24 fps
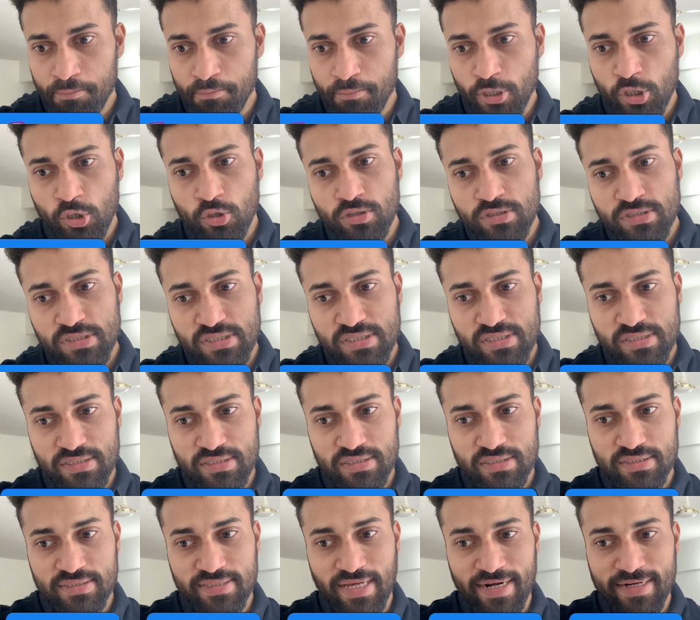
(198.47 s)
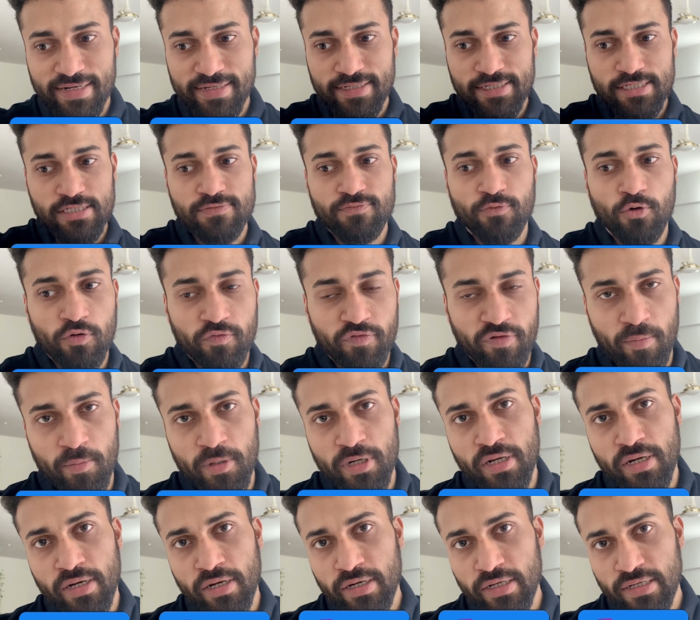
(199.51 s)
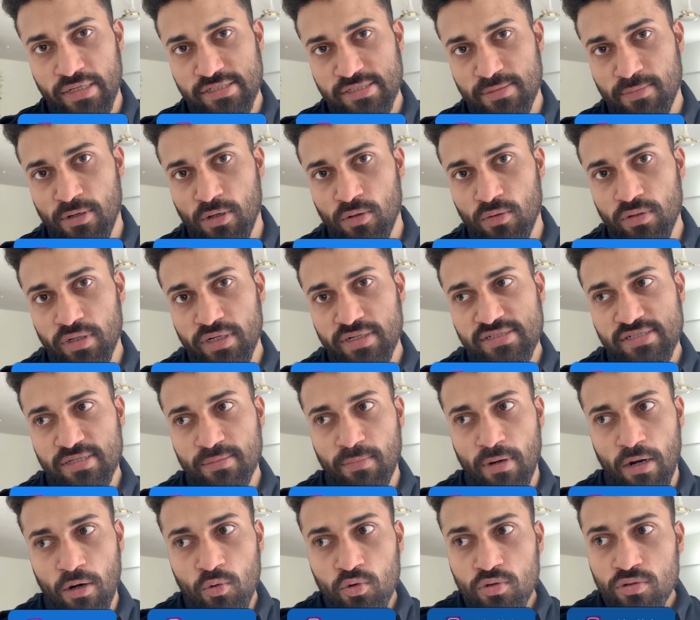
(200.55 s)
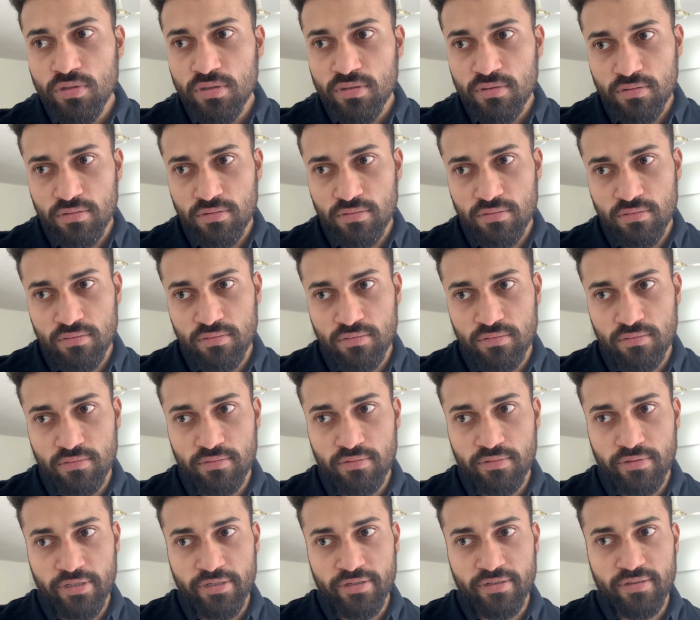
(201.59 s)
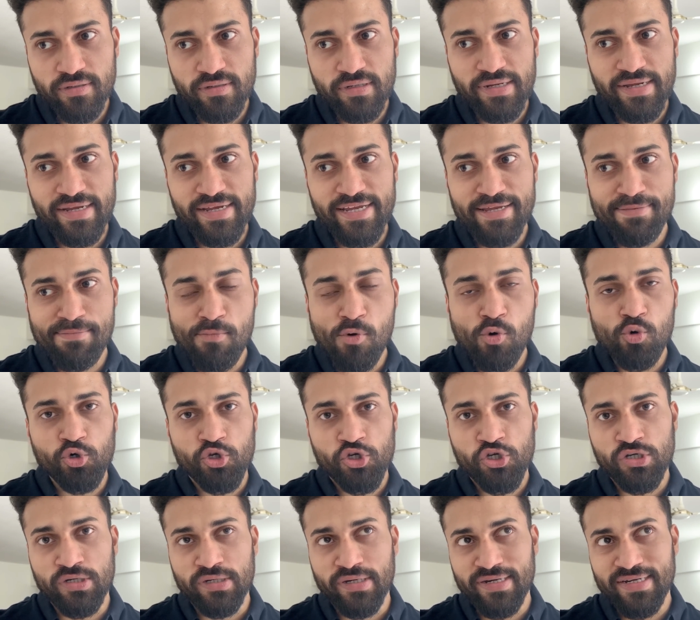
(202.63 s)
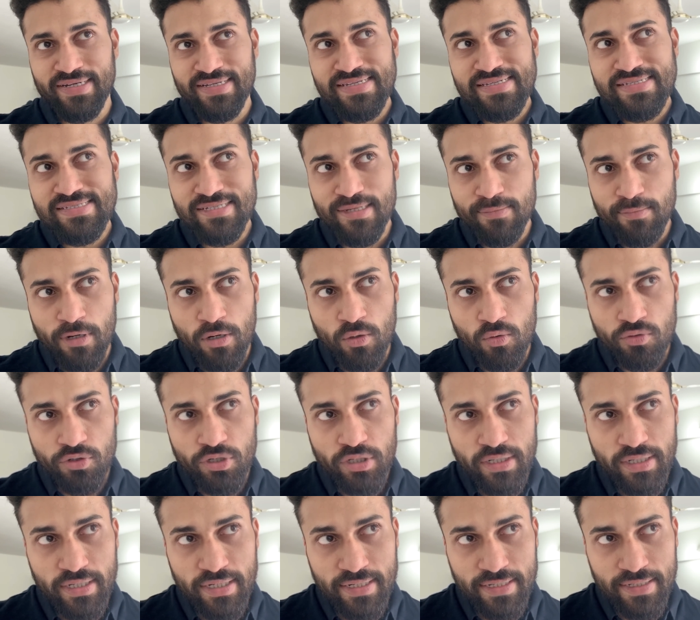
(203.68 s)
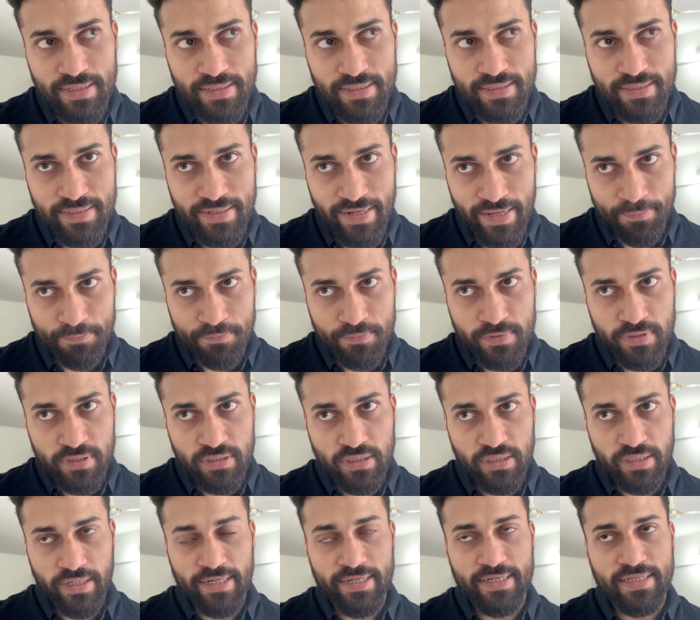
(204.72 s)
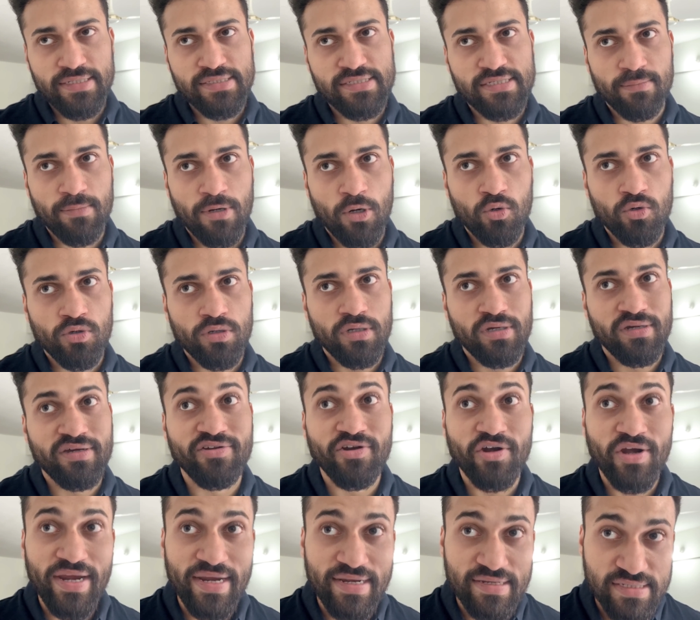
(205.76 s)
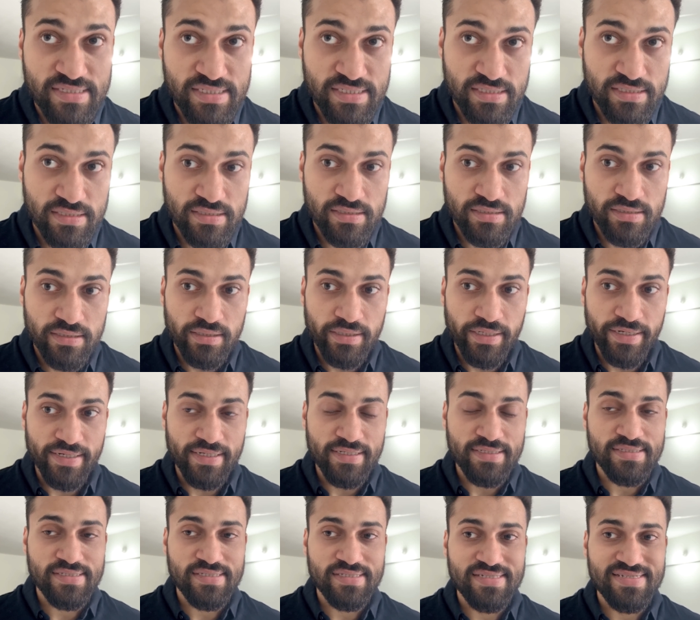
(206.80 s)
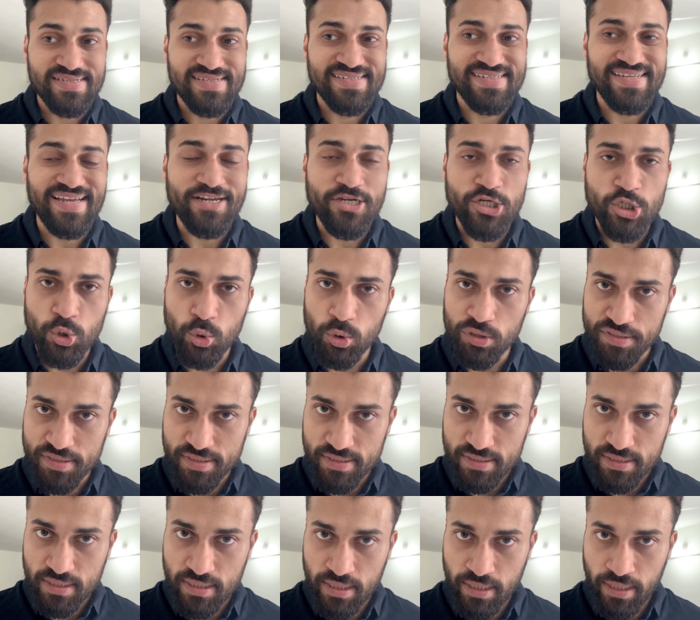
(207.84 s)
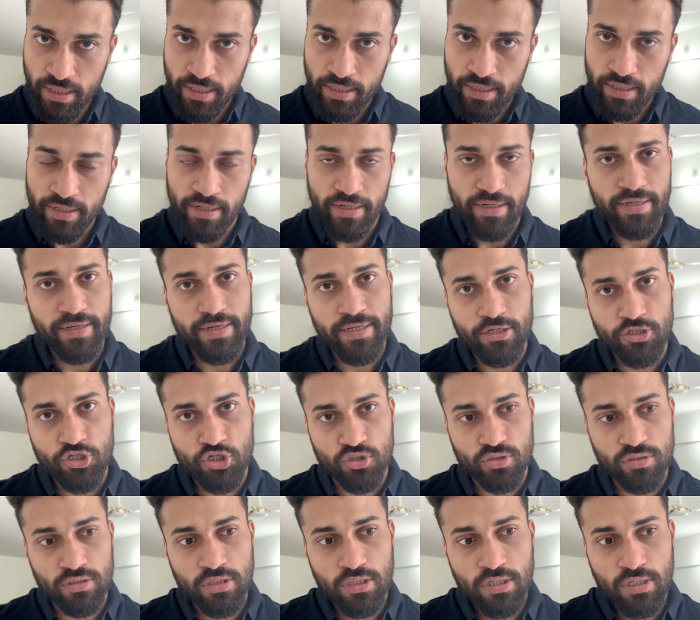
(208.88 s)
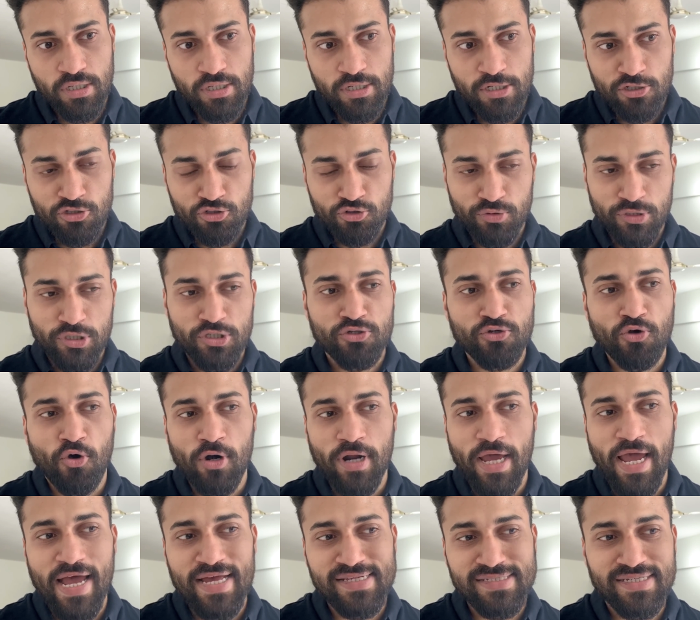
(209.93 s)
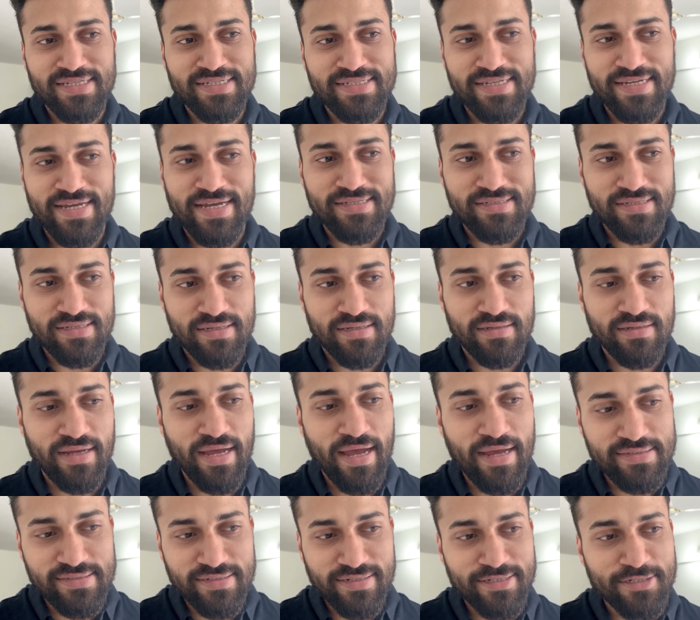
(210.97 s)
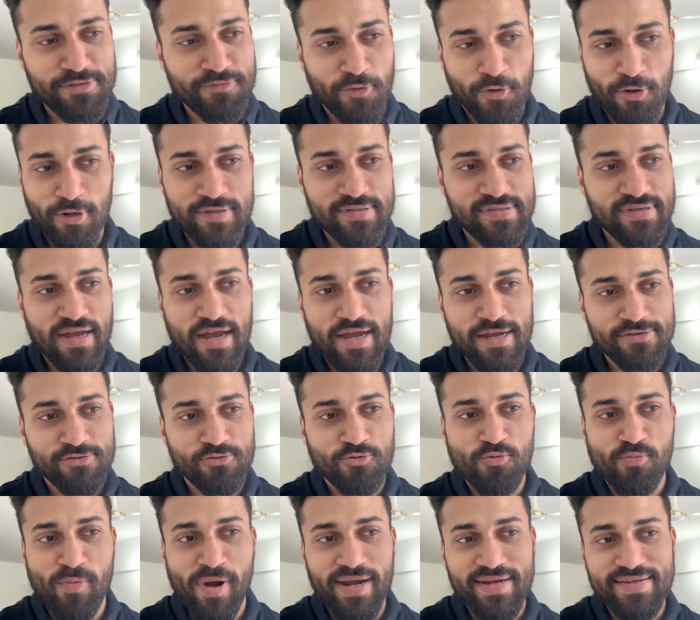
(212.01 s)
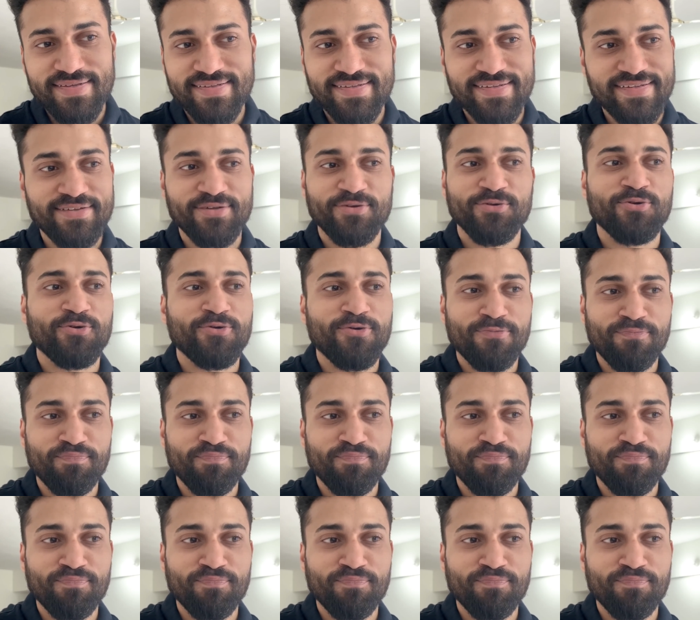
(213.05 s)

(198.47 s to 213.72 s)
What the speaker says: because that is what femininity is about. It's about emotion, it is about depth, it is about grace, it is sensuous in nature. So it's not as easy as it is for us guys who might see